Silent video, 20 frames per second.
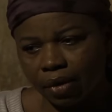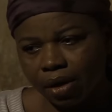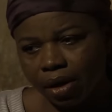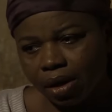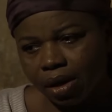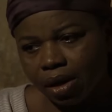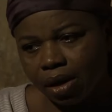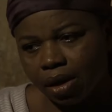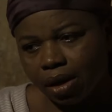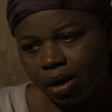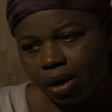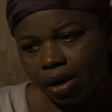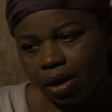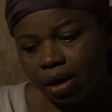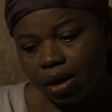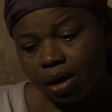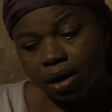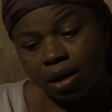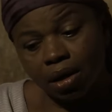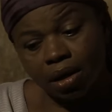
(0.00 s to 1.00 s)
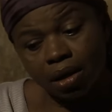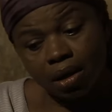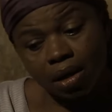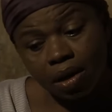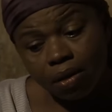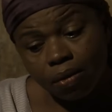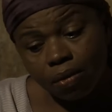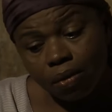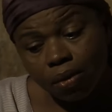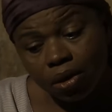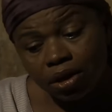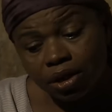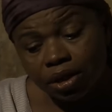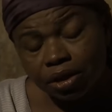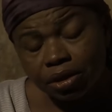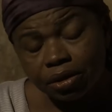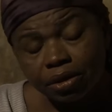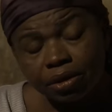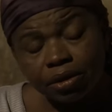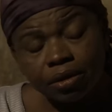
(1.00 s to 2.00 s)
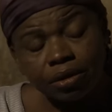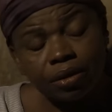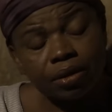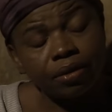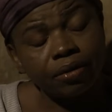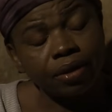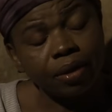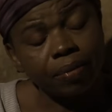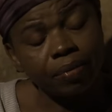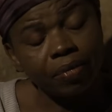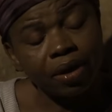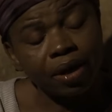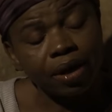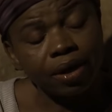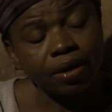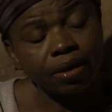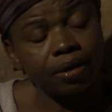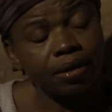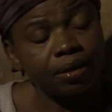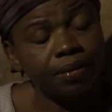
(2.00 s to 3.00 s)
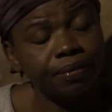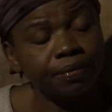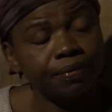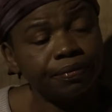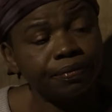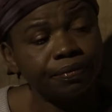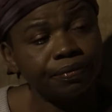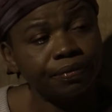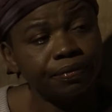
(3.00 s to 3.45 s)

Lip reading: And then what did you reply him?